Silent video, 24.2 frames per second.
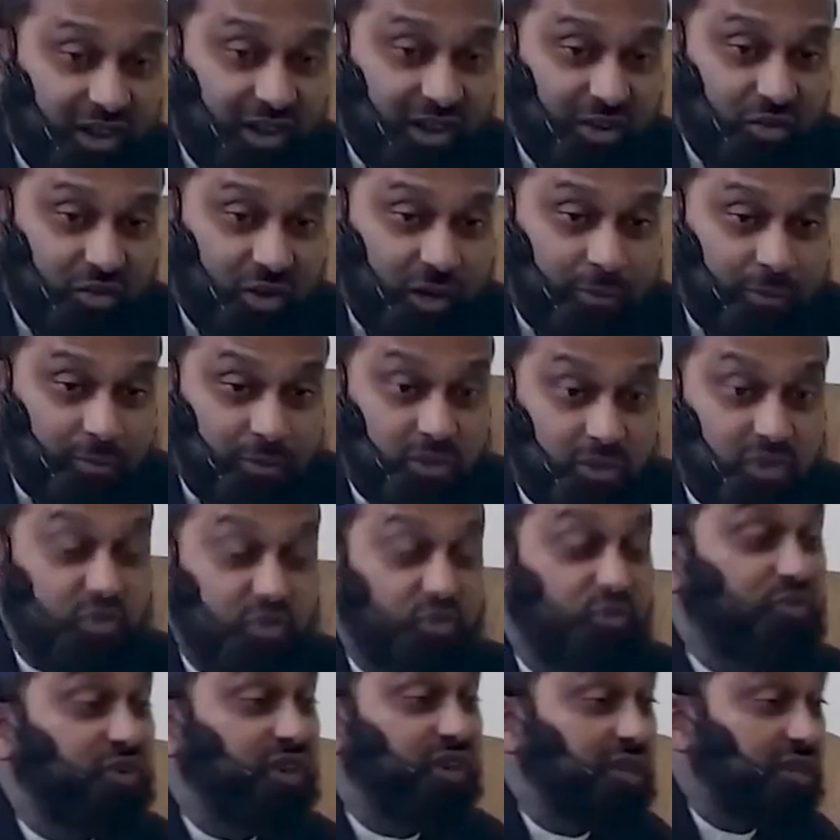the hungry hungry,
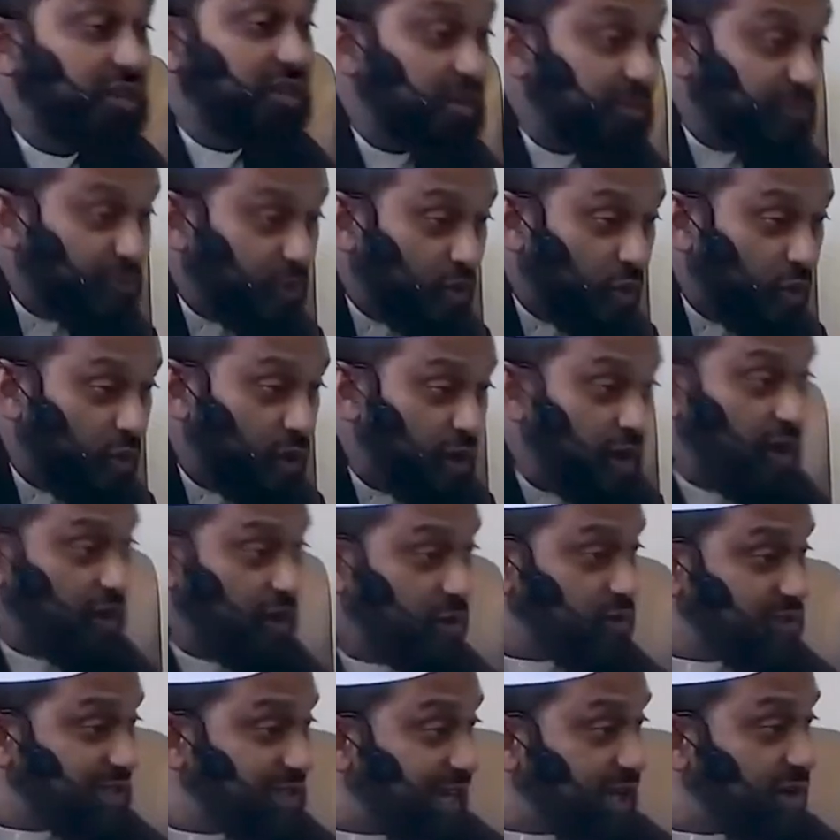to feed the poor.
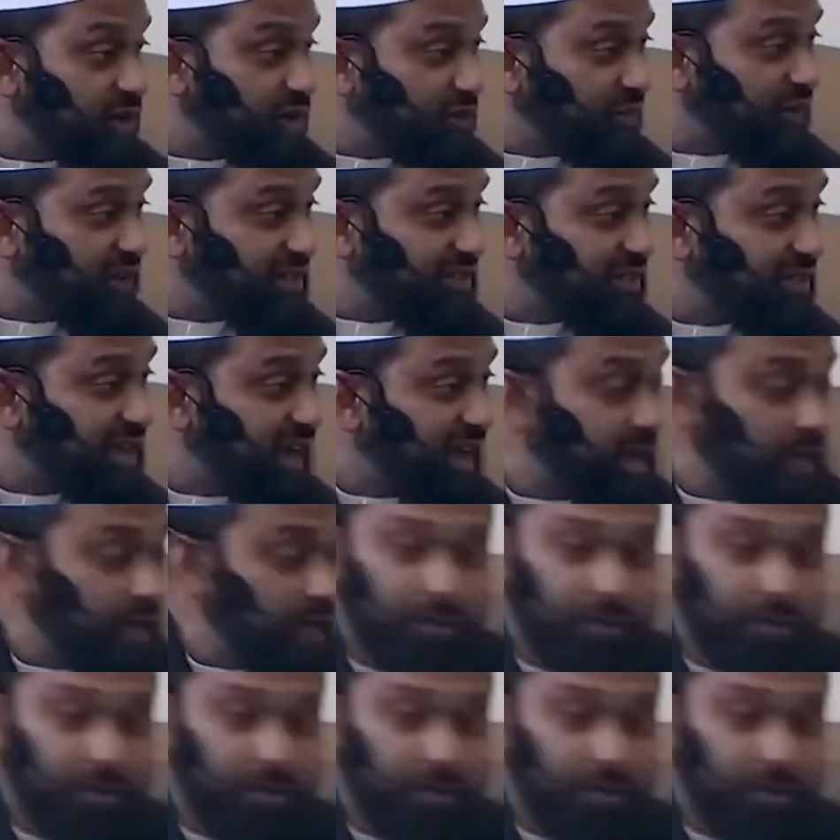You sacrifice an